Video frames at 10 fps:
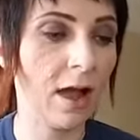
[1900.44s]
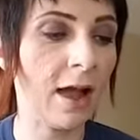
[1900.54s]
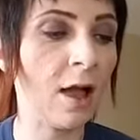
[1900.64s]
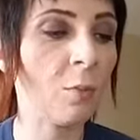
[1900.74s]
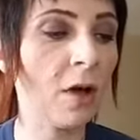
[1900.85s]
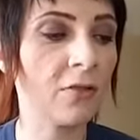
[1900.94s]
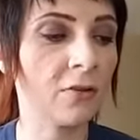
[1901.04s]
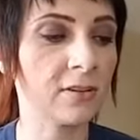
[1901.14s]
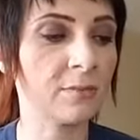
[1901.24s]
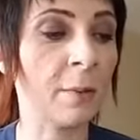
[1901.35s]
I help
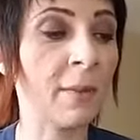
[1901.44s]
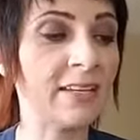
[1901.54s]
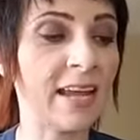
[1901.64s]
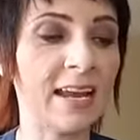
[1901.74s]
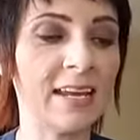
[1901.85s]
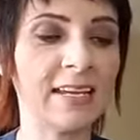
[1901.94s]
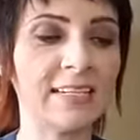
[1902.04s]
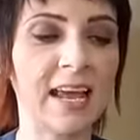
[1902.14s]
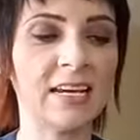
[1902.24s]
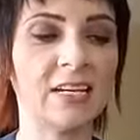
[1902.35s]
others by maintaining and
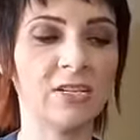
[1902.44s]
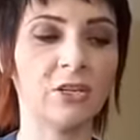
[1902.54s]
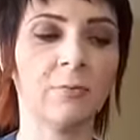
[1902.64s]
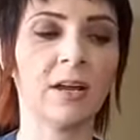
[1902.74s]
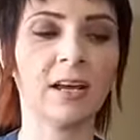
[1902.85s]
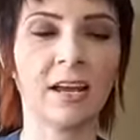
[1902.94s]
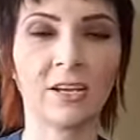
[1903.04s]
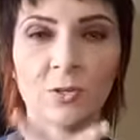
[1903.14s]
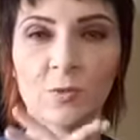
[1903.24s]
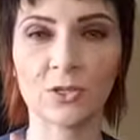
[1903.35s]
tending to my
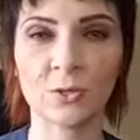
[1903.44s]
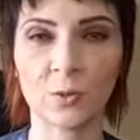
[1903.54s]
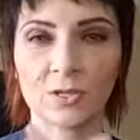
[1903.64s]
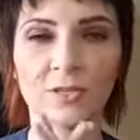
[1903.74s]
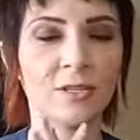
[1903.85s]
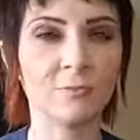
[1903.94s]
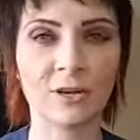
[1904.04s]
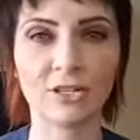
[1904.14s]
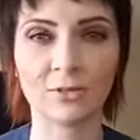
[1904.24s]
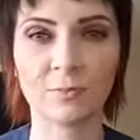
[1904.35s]
connection with Source as
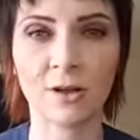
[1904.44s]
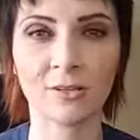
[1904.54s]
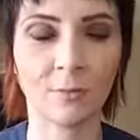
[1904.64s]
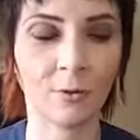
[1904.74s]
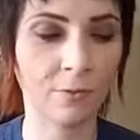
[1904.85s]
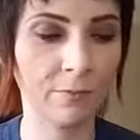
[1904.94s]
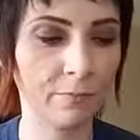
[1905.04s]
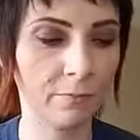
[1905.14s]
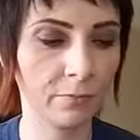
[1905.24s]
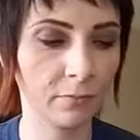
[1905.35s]
much as possible.
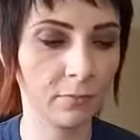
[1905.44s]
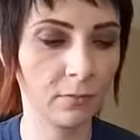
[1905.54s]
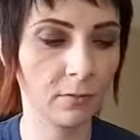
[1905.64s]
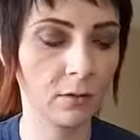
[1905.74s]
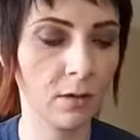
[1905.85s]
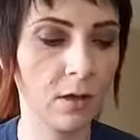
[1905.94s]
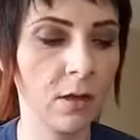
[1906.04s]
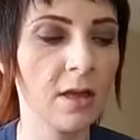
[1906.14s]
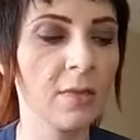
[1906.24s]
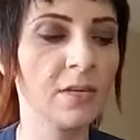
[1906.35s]

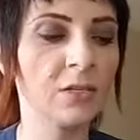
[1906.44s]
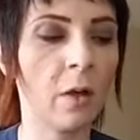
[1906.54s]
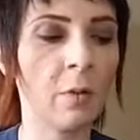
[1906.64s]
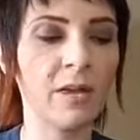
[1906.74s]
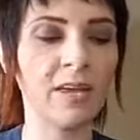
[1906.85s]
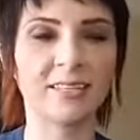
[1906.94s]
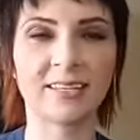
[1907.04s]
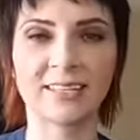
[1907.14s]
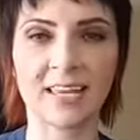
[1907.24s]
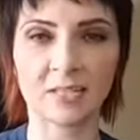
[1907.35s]
This well-being is
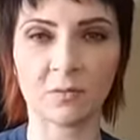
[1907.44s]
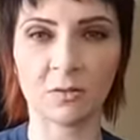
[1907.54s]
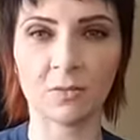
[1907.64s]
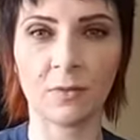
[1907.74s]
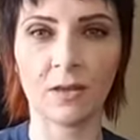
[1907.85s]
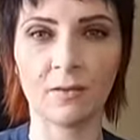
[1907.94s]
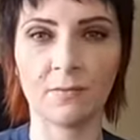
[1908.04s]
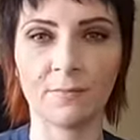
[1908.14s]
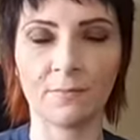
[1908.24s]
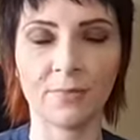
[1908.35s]
accessible to me,
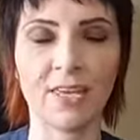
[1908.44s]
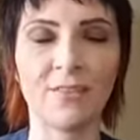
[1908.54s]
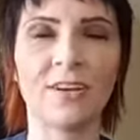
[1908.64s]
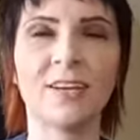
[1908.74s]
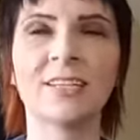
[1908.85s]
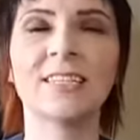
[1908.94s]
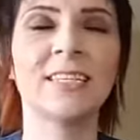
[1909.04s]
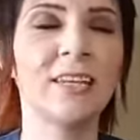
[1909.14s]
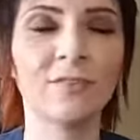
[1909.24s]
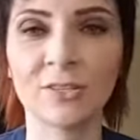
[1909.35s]
even in a
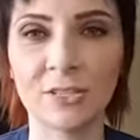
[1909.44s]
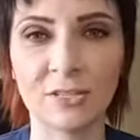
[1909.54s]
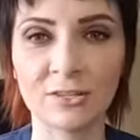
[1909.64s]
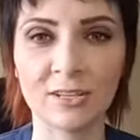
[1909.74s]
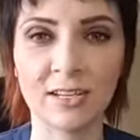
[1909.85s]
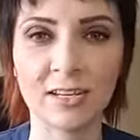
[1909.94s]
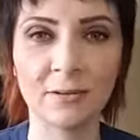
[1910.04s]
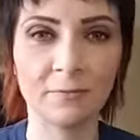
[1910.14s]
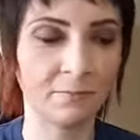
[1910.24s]
sea of uncertainty.